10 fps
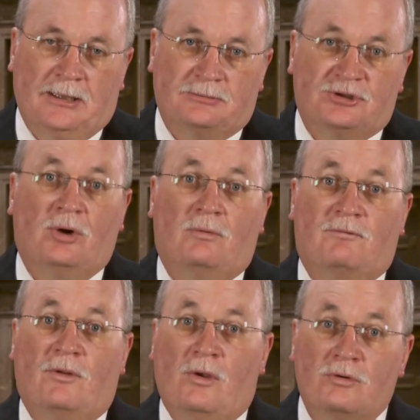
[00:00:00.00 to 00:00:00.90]
So
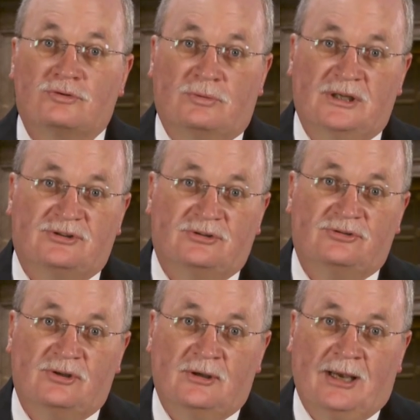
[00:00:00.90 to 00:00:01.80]
for those
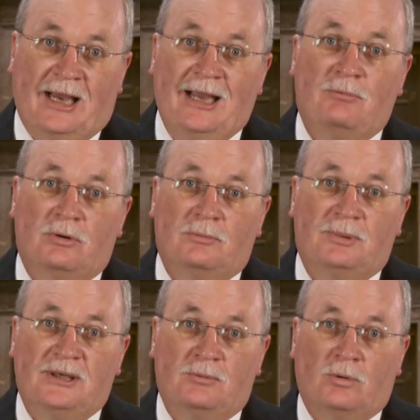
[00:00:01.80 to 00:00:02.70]
reasons, I will
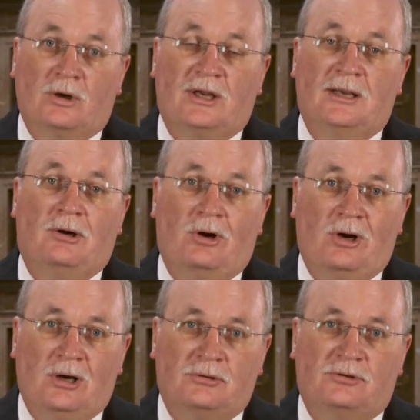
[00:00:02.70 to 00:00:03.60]
be working
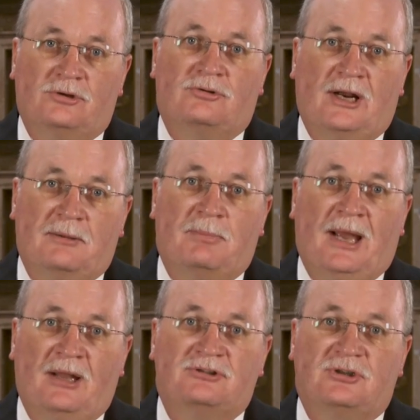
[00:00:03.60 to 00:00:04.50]
hard to try to
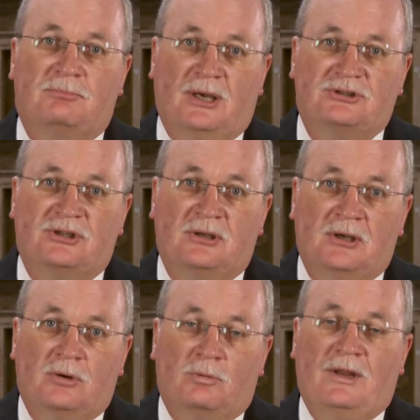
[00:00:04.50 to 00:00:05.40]
balance a budget
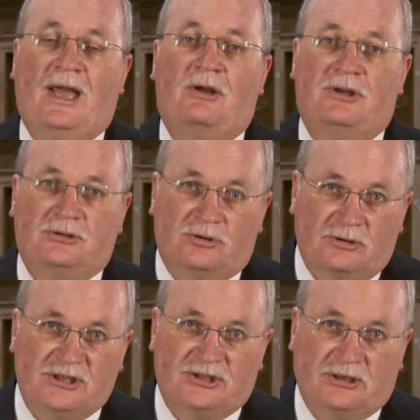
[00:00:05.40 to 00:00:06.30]
without
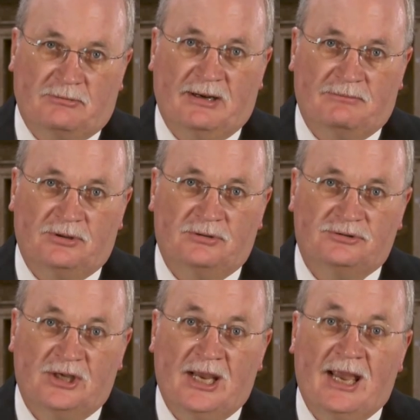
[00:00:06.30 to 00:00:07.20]
increasing
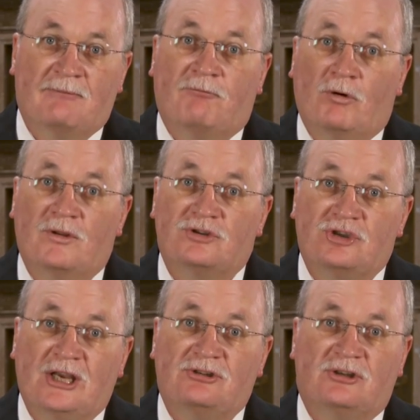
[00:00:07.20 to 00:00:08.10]
revenues and for the
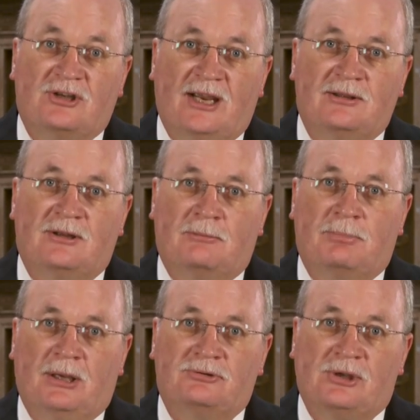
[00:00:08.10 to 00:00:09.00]
state to tighten their
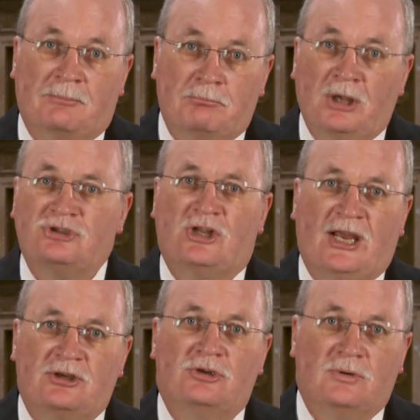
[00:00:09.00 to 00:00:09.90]
belt up, much
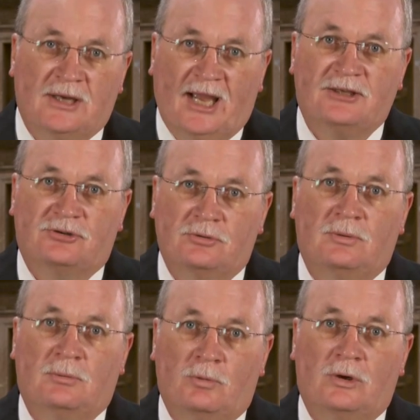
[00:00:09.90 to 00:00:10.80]
like you and I do
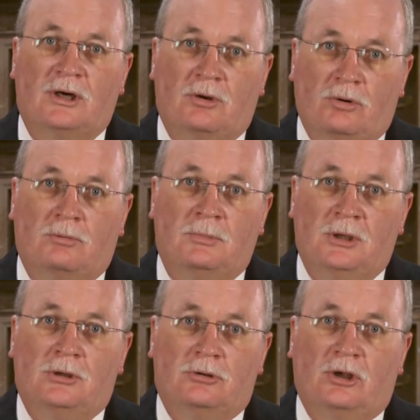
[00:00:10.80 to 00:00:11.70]
when we're at home
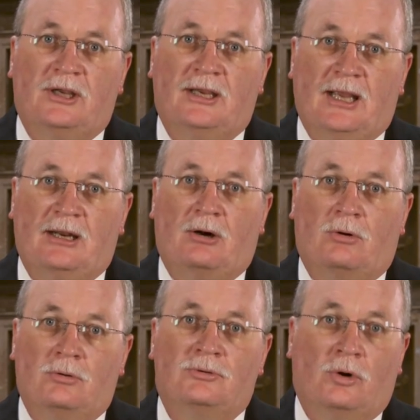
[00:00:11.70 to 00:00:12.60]
looking at our
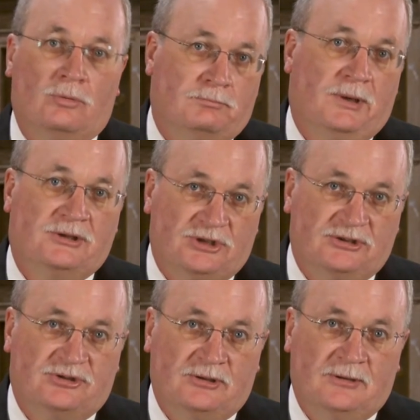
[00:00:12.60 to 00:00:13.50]
own home budgets.